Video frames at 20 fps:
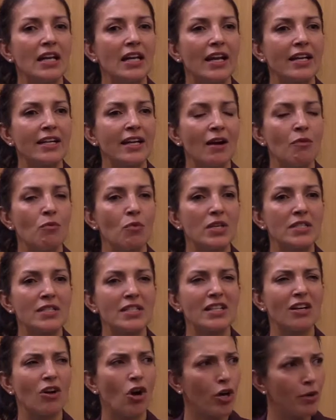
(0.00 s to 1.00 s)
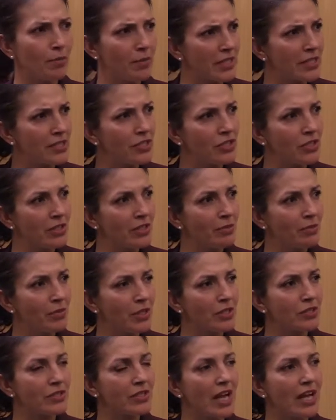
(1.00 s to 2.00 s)
like I was garbage,
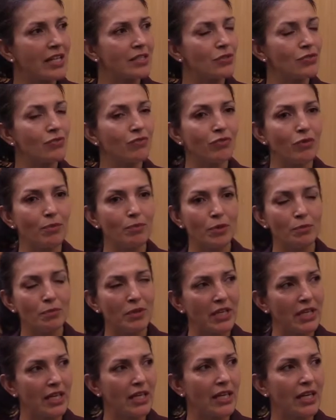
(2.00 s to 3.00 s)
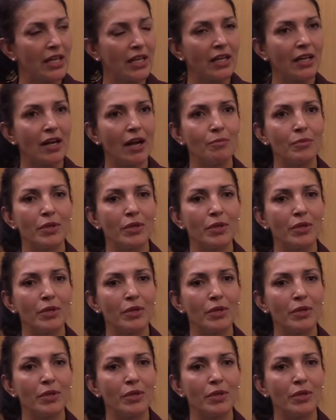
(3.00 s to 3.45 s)
because that's from the beginning.